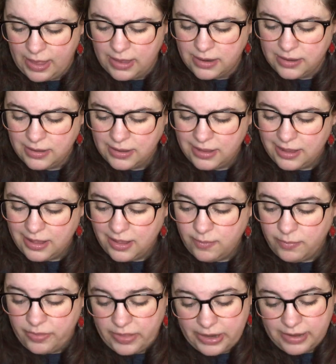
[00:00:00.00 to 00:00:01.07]
bed.
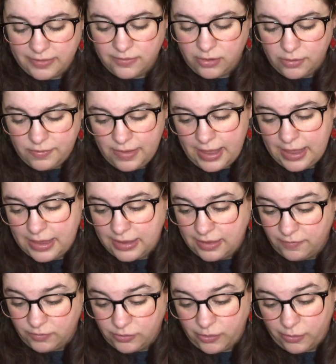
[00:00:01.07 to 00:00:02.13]
But then I started to ache,
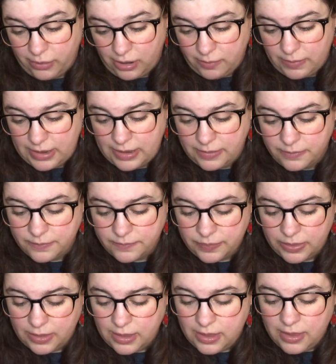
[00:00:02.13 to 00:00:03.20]
if you know what I mean.
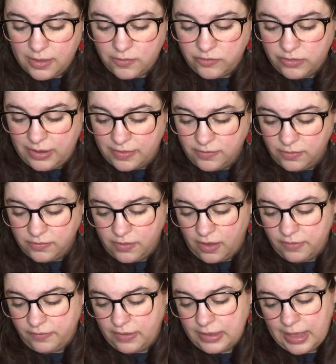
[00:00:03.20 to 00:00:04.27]
She gets
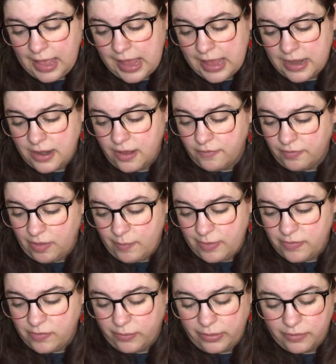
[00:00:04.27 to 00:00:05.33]
herself a can of
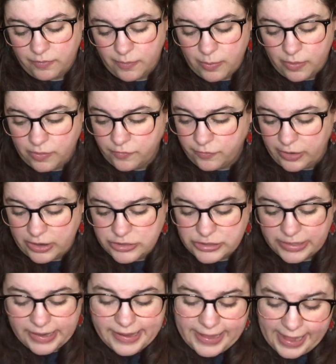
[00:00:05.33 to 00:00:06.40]
lemon soda from the
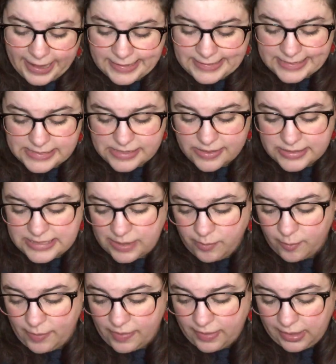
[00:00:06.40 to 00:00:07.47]
fridge and sits on the
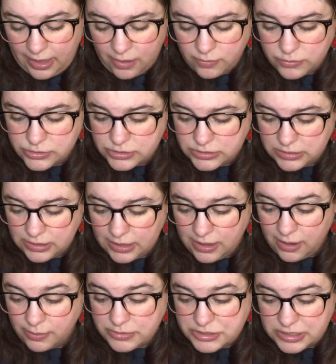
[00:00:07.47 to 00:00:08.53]
table by the couch.
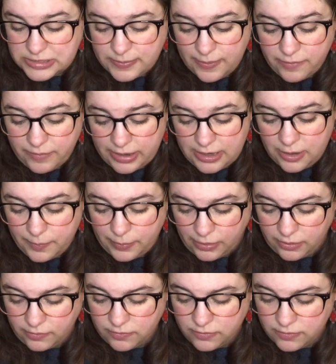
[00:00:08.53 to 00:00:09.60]
I was just about ready to
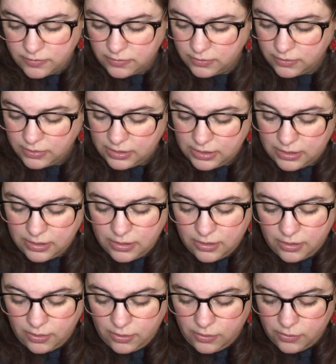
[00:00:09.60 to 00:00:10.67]
burst.
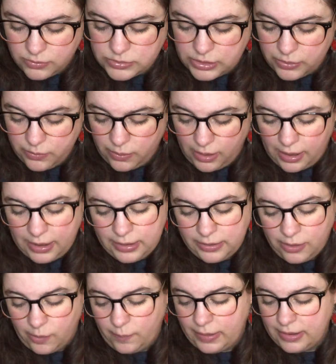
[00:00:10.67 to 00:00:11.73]
Oh, don't I
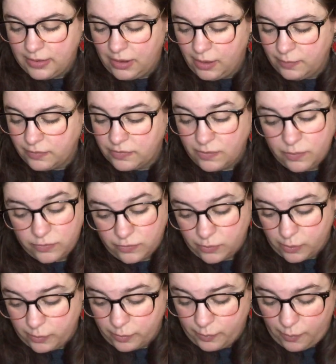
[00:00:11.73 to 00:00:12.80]
know it. I was so
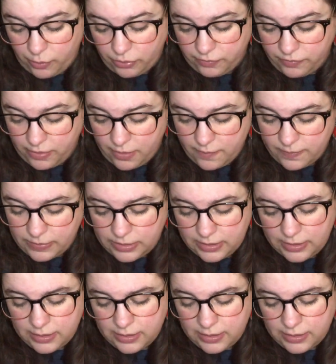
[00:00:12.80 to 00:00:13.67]
sore with both of them.